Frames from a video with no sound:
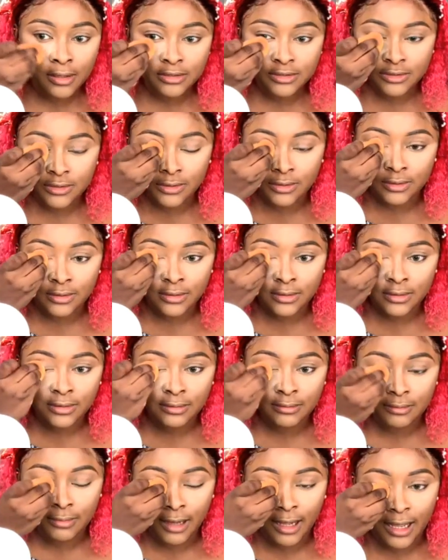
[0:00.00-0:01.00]
So
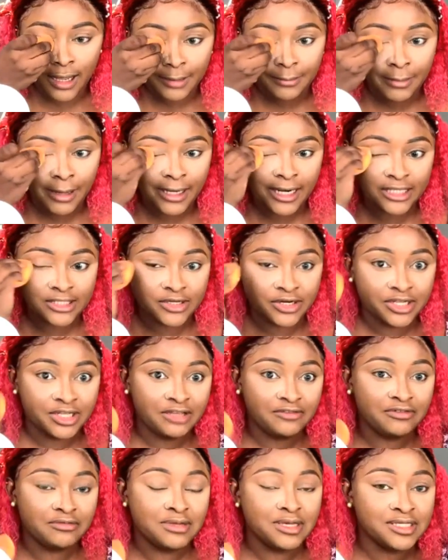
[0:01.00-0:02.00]
my manners already
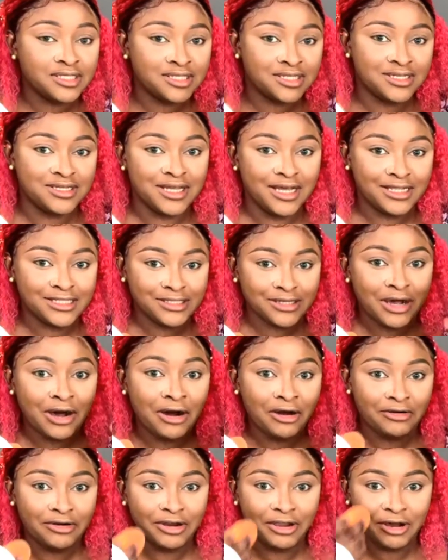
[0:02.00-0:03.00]
giving me a signal to
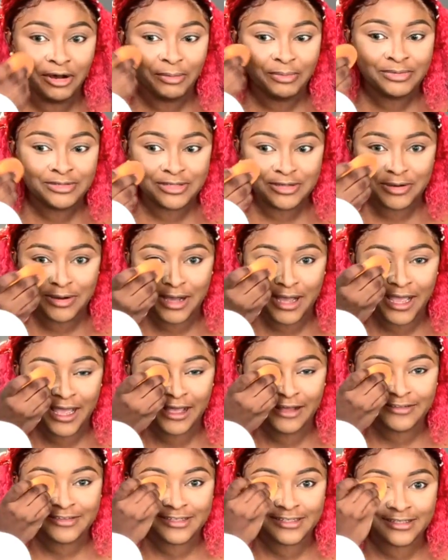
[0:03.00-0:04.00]
hurry up, so I
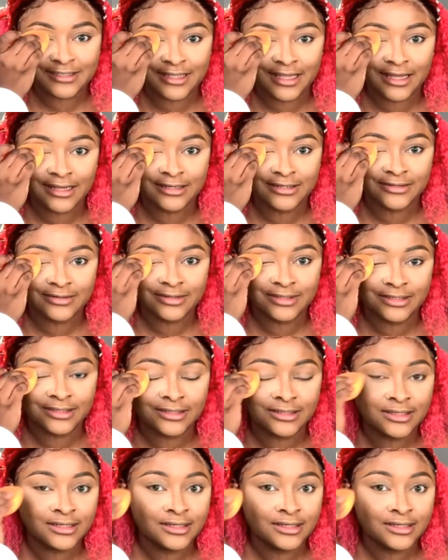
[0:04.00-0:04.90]
have to start going.